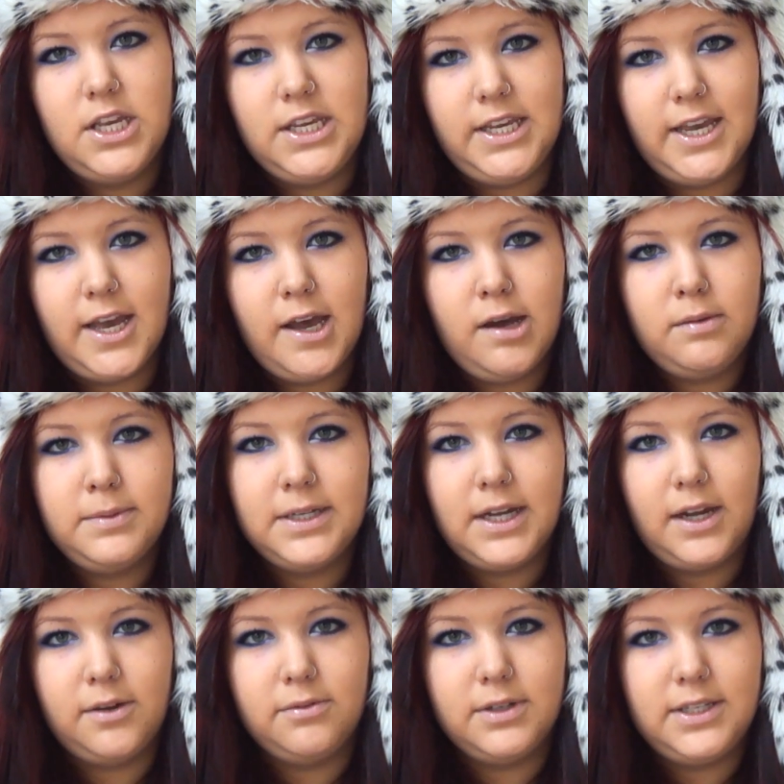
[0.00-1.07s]
Yeah, but
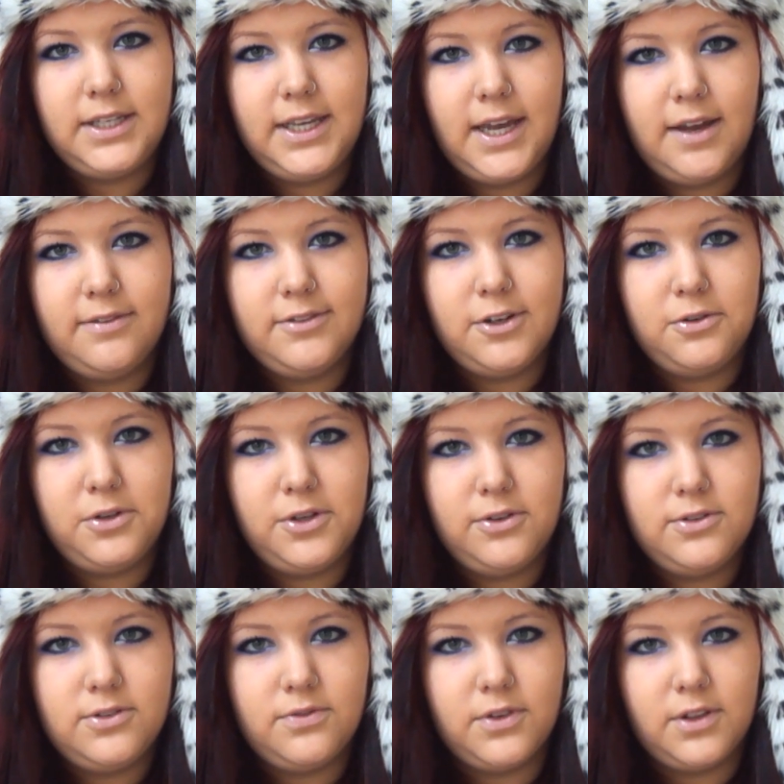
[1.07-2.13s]
I really have no
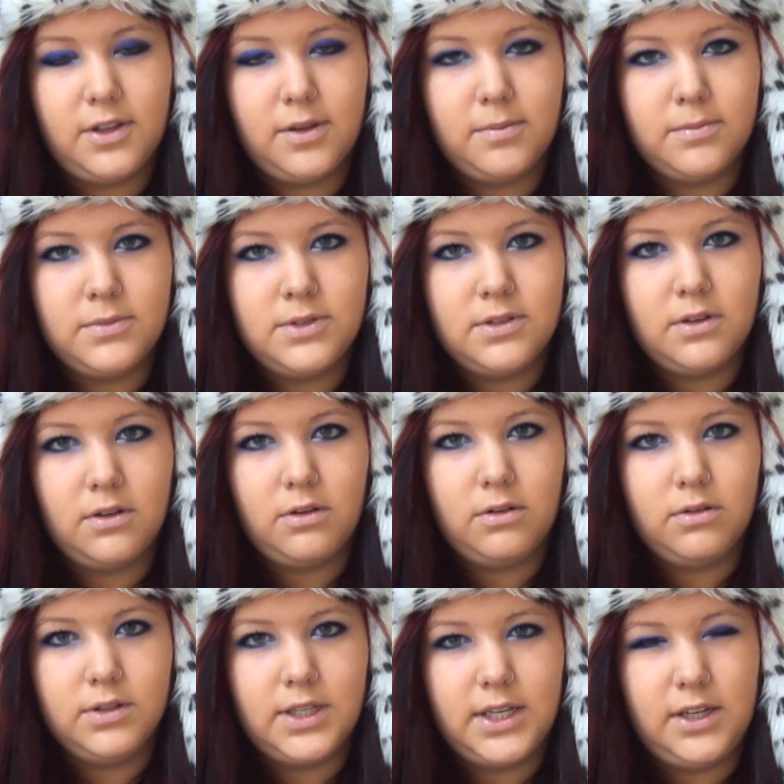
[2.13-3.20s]
use for them,
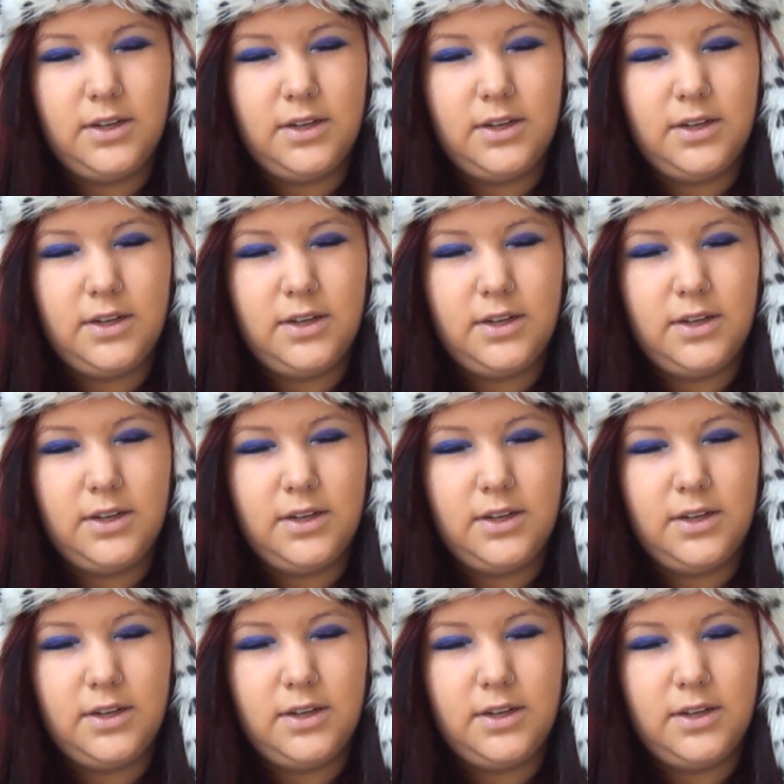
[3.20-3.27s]
so they